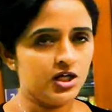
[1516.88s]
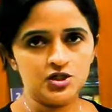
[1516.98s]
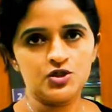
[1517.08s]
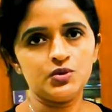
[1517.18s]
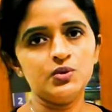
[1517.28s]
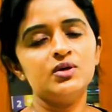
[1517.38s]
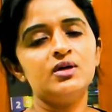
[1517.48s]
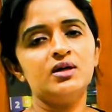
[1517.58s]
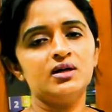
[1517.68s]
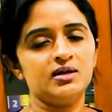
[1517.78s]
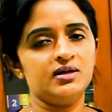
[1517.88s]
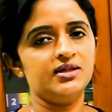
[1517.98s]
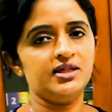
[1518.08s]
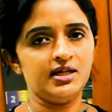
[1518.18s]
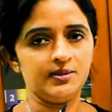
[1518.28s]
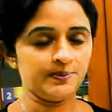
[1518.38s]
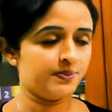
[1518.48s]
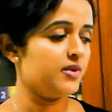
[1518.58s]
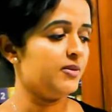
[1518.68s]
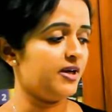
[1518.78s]
into uh,
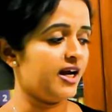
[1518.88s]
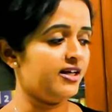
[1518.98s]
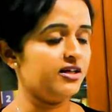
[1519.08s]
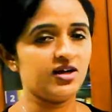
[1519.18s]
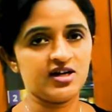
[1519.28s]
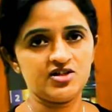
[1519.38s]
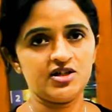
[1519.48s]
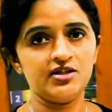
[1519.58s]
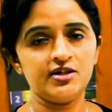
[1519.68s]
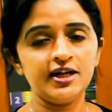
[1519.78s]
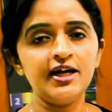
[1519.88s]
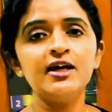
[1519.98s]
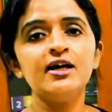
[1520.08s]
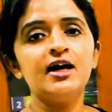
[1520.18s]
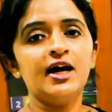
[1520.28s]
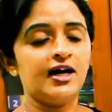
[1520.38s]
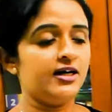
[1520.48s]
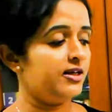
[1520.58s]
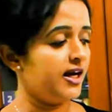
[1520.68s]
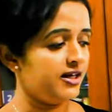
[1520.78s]
the, the bladder anteriorly
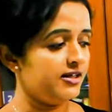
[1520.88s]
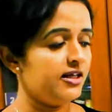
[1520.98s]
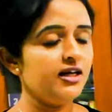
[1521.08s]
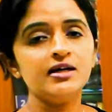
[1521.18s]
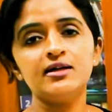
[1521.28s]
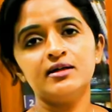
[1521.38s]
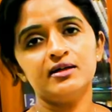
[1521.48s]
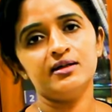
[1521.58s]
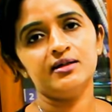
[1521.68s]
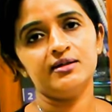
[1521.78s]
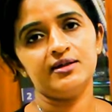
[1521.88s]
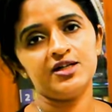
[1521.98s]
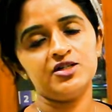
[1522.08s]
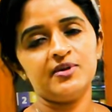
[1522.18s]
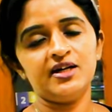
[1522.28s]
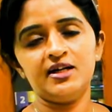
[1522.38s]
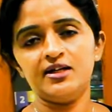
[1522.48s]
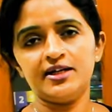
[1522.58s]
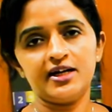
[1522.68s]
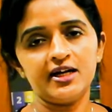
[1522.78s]
and, and the uh, rectum and
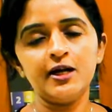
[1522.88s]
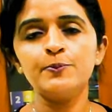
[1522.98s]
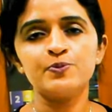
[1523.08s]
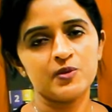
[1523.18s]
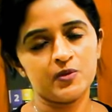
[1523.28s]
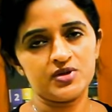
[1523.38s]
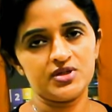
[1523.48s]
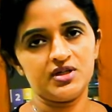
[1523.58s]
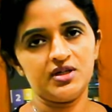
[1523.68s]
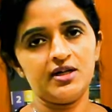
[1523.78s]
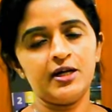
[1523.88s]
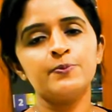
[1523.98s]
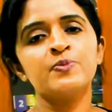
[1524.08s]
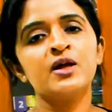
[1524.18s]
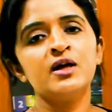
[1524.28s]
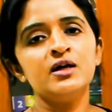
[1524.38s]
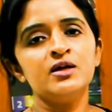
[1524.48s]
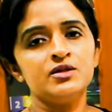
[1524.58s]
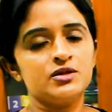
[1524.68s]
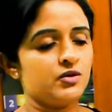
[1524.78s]
anal canal posteriorly.
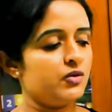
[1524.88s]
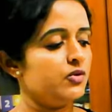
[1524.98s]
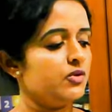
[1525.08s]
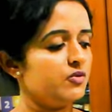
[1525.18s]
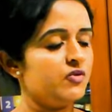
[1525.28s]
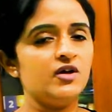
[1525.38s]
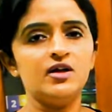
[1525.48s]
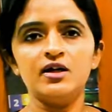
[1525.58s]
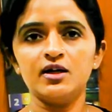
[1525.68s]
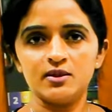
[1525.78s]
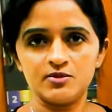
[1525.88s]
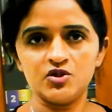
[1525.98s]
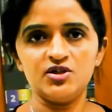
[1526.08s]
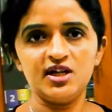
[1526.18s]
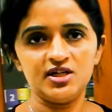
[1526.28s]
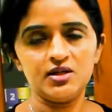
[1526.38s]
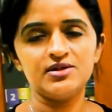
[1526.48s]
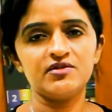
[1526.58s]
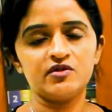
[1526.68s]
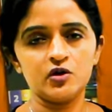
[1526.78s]
So we will come to the
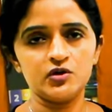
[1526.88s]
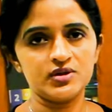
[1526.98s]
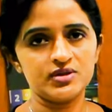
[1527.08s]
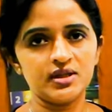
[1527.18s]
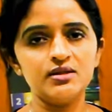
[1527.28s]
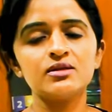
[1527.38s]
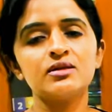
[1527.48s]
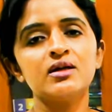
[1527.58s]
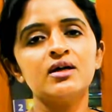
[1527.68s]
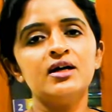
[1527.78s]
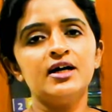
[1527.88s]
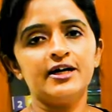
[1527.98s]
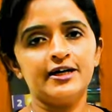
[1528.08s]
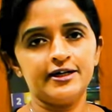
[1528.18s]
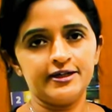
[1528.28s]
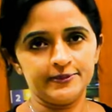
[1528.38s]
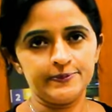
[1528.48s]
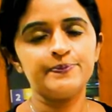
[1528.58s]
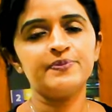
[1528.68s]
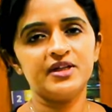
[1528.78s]
details of all those things uh,
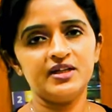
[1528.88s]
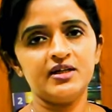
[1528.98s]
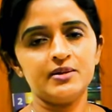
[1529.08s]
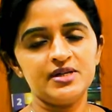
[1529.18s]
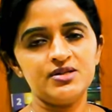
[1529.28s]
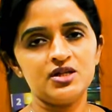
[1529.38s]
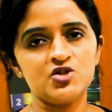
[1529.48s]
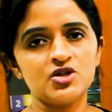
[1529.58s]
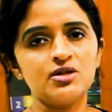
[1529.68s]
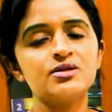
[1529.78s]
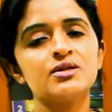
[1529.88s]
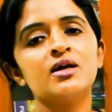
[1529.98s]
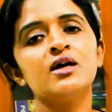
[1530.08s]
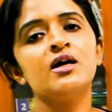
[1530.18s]
in the coming sessions.